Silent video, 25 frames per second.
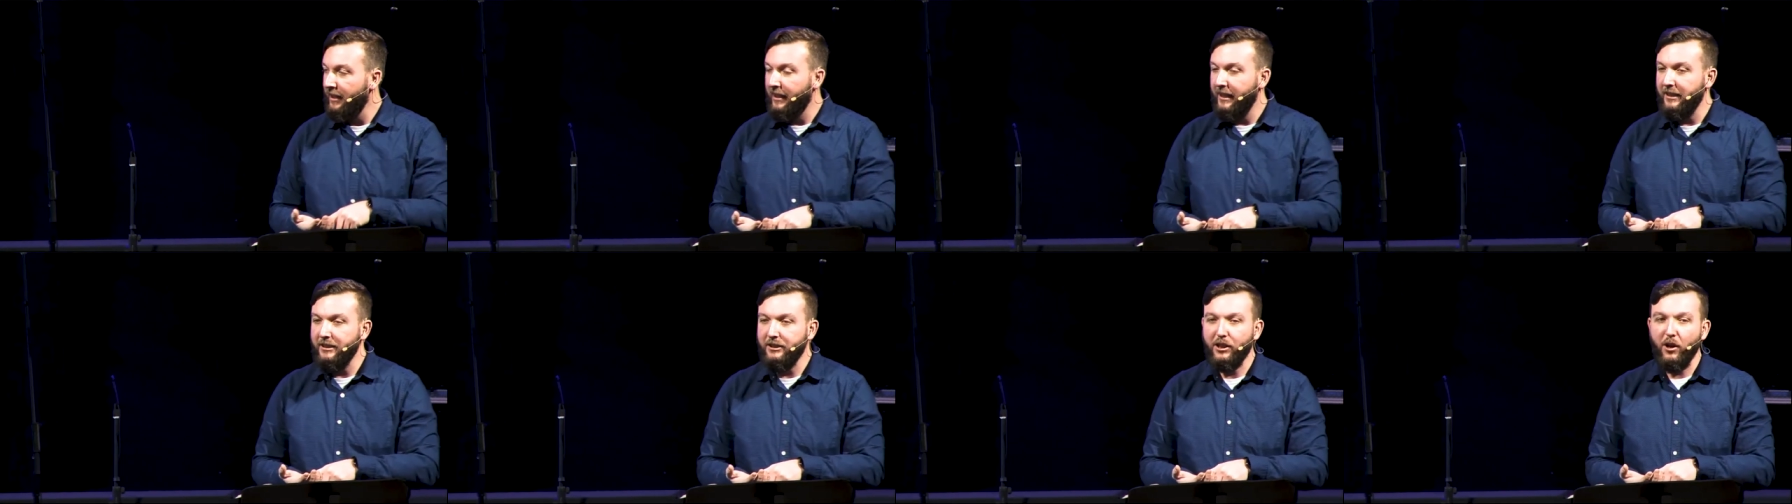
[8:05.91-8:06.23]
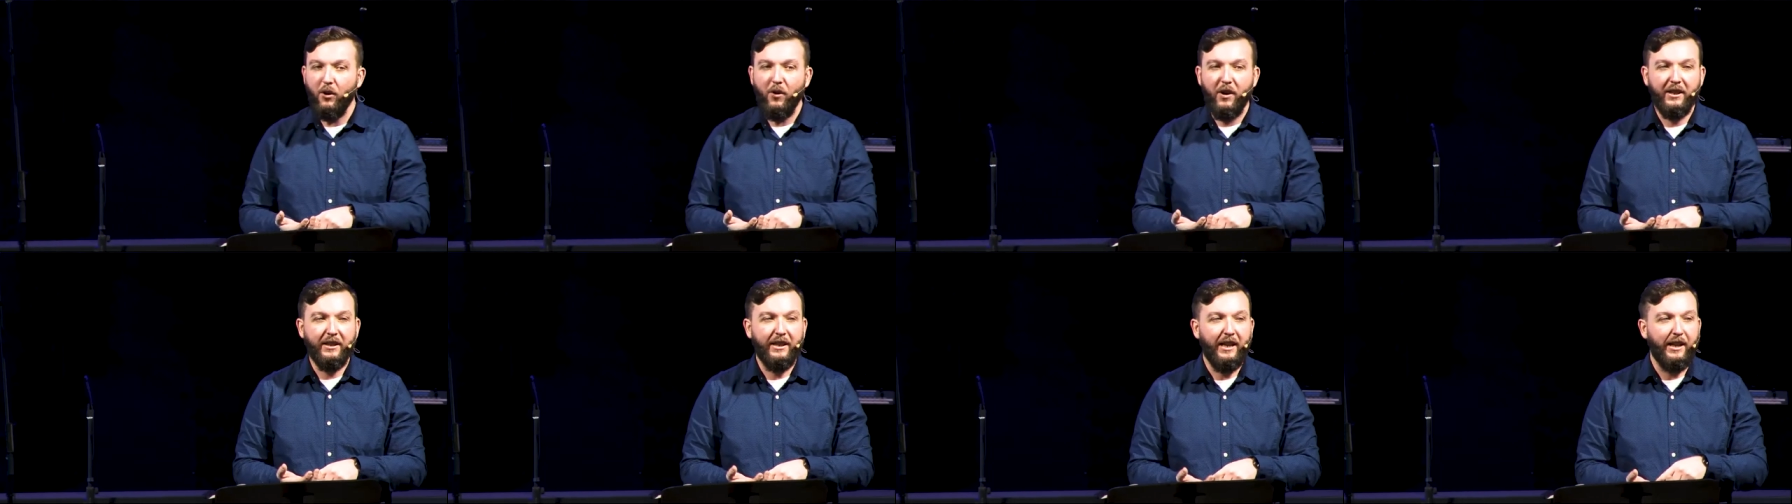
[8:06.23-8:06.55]
is
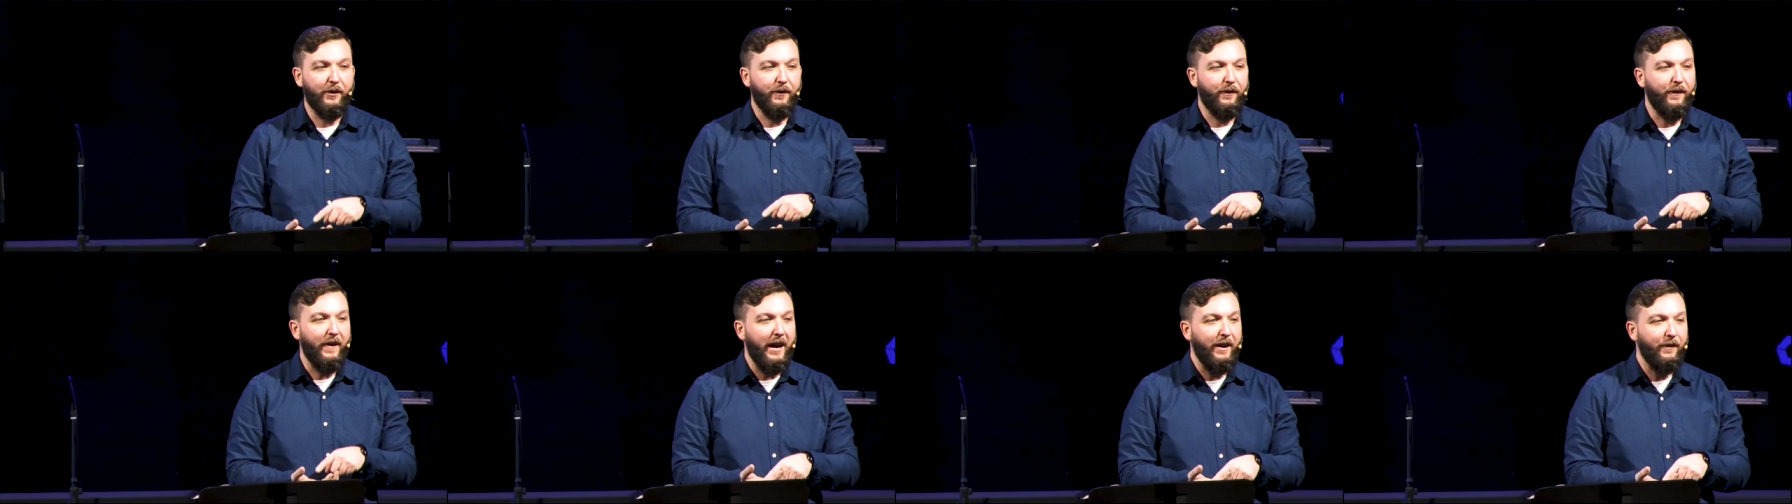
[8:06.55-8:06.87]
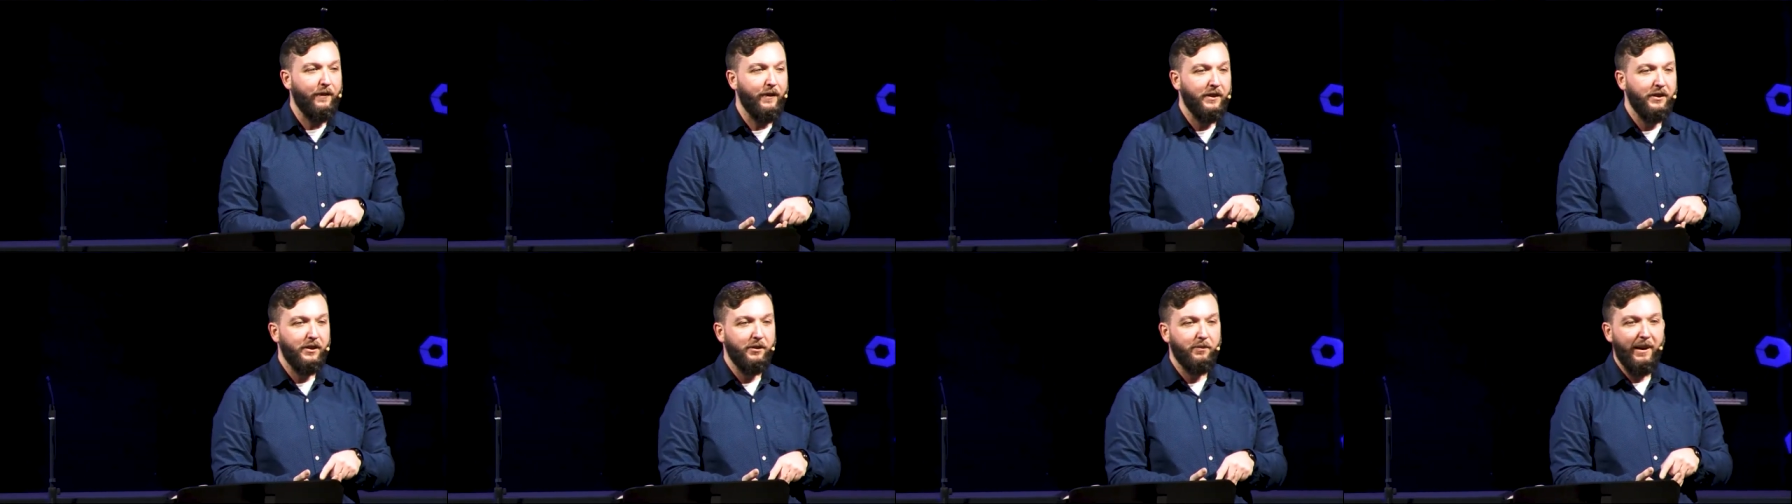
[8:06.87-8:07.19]
going like
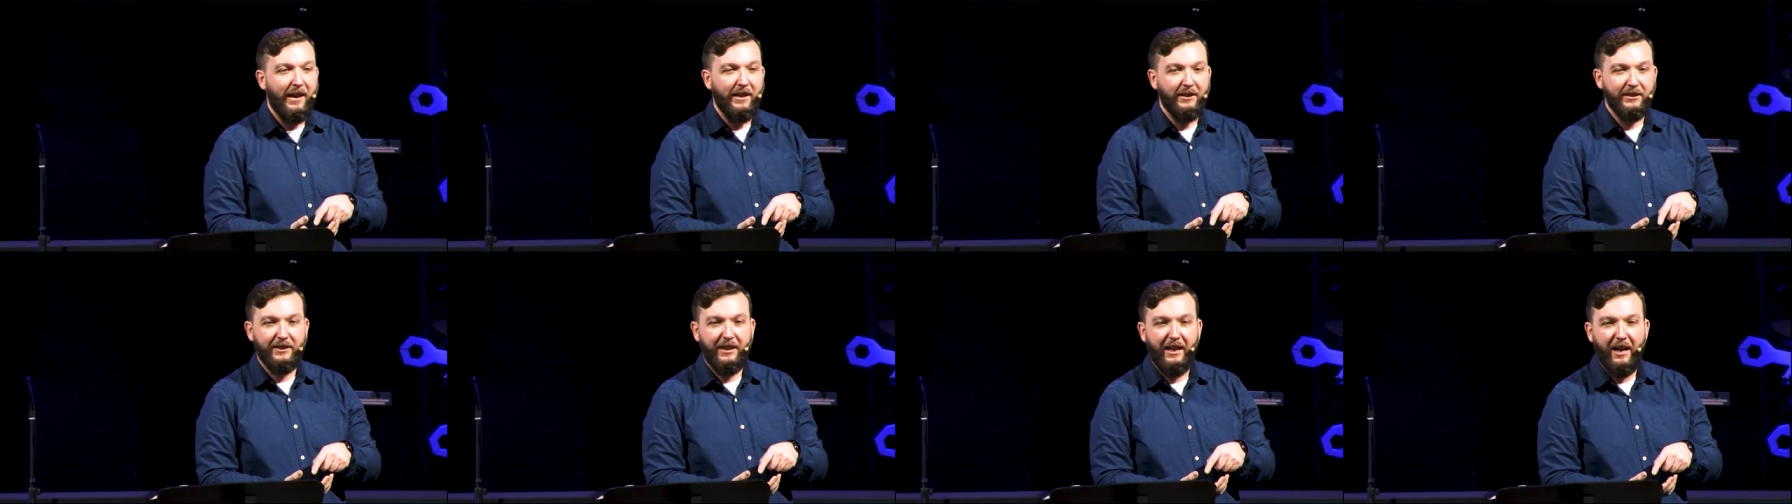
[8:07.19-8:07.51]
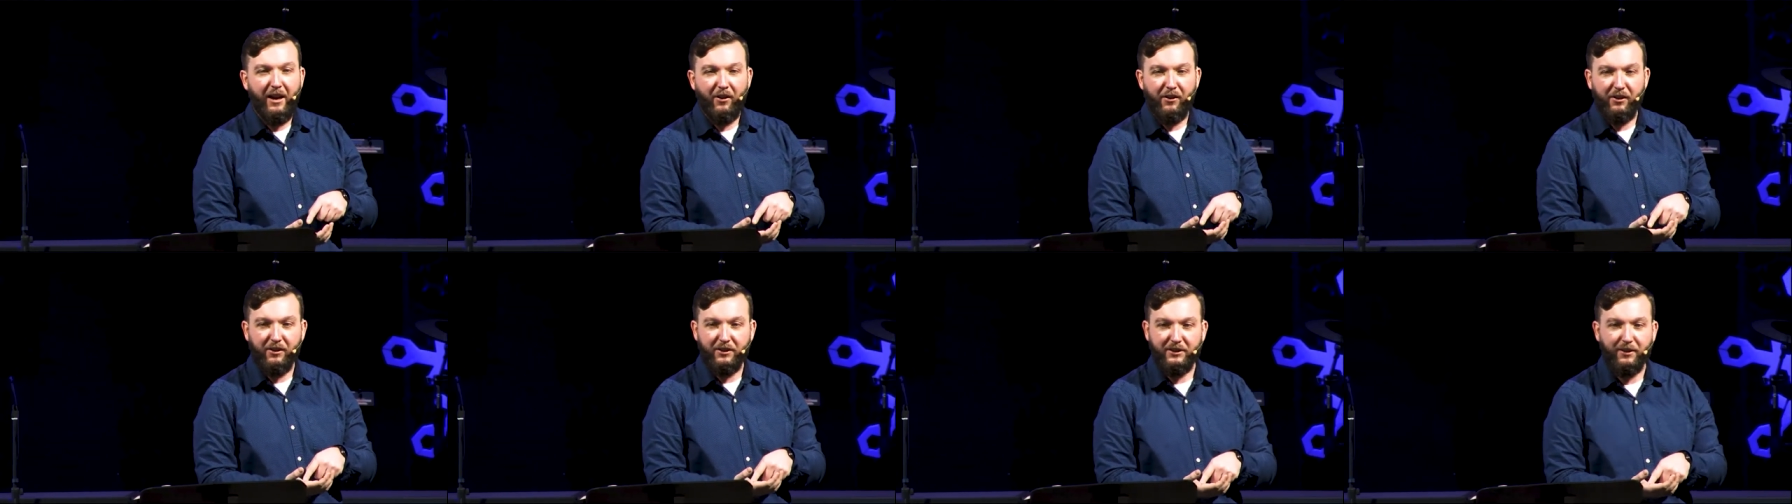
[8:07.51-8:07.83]
500 miles an
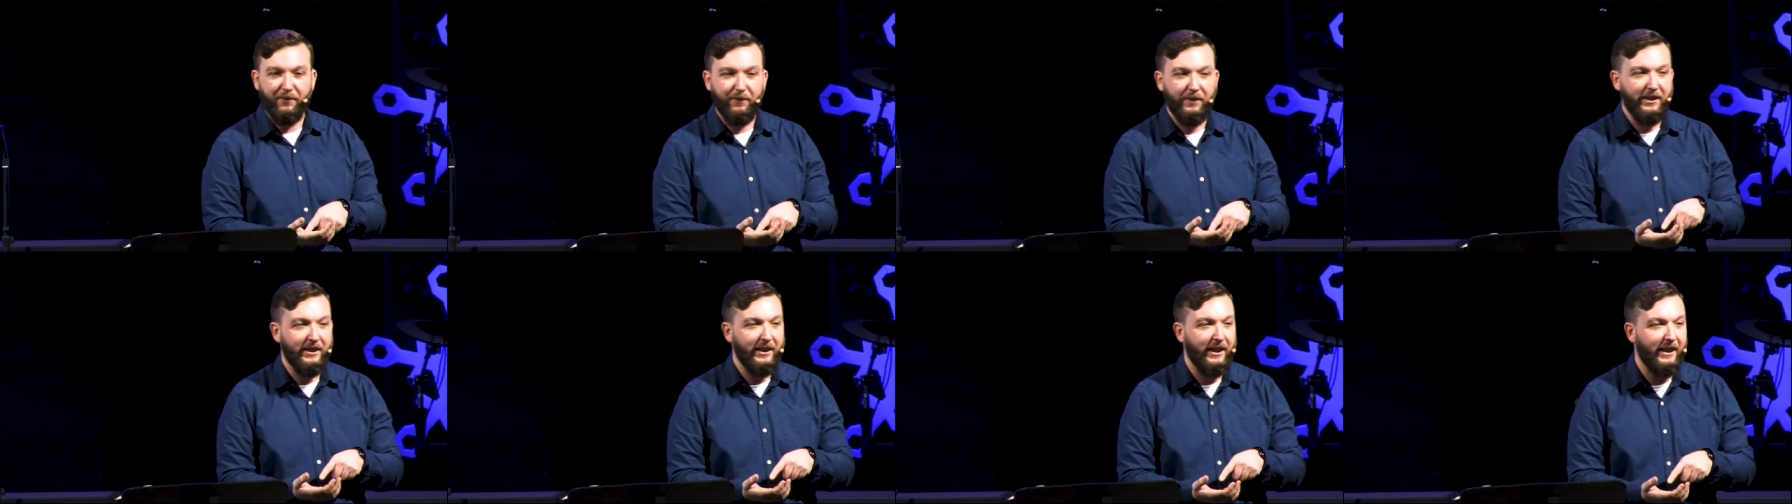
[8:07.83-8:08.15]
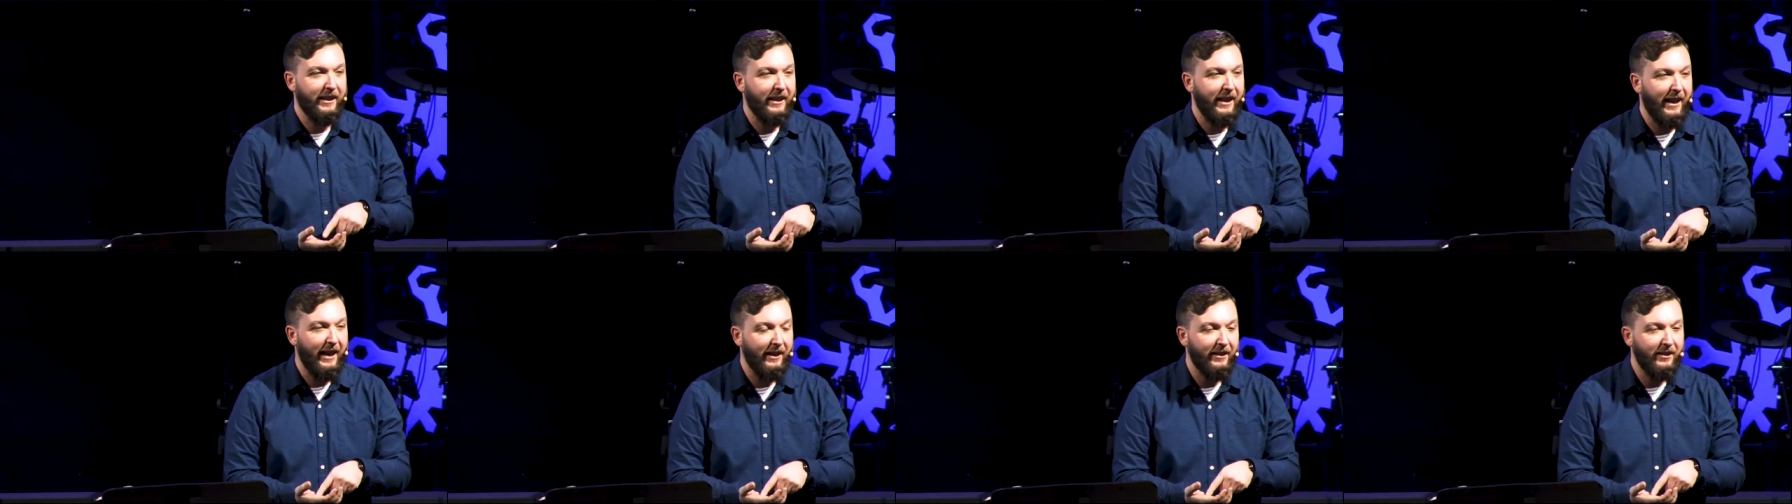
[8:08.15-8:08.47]
hour or something
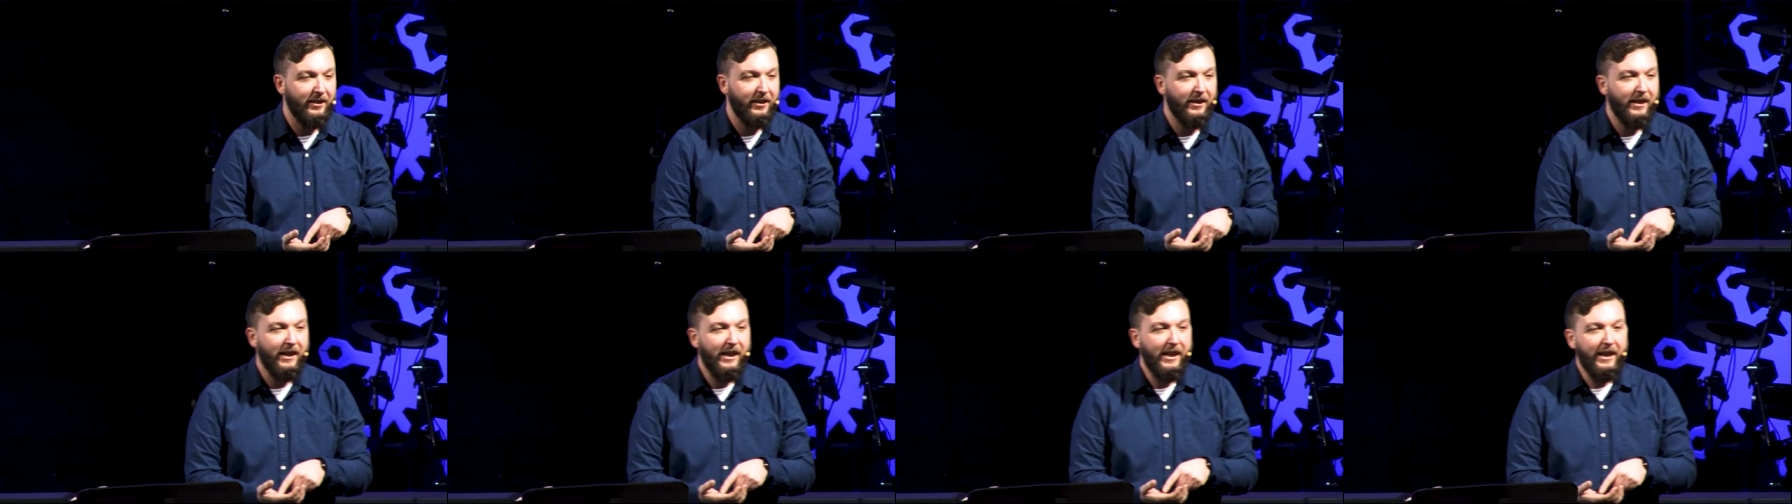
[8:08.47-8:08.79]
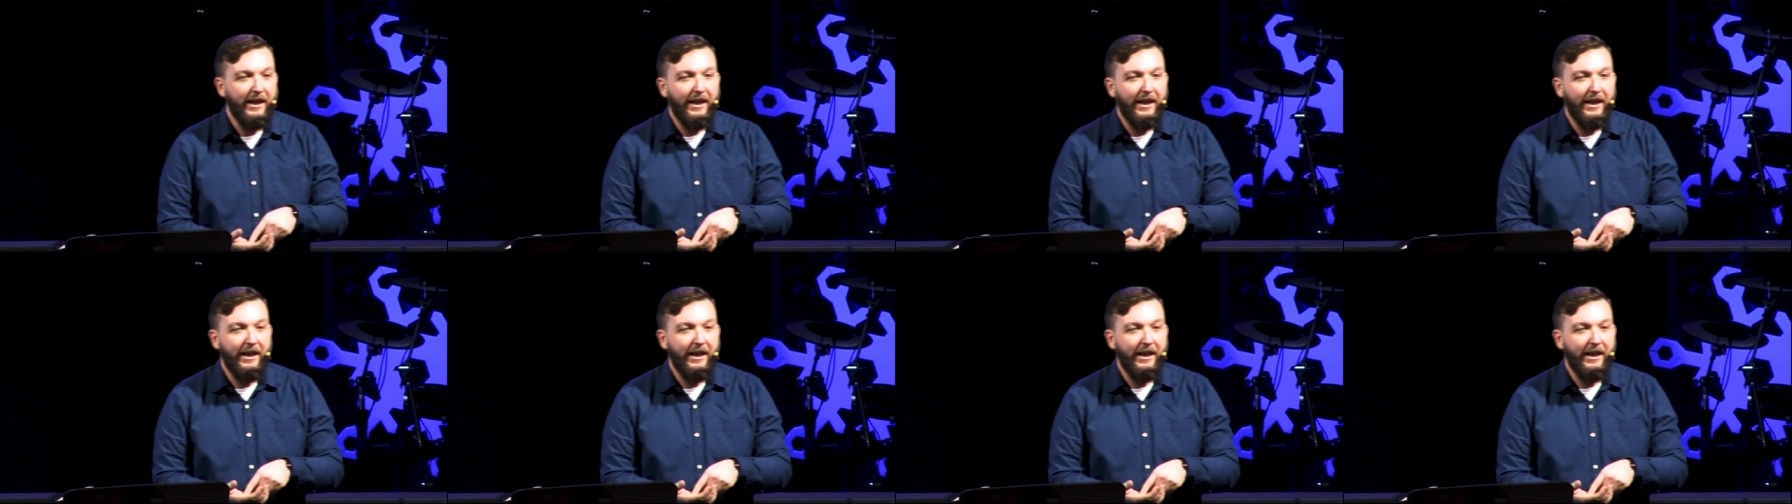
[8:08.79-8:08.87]
like that,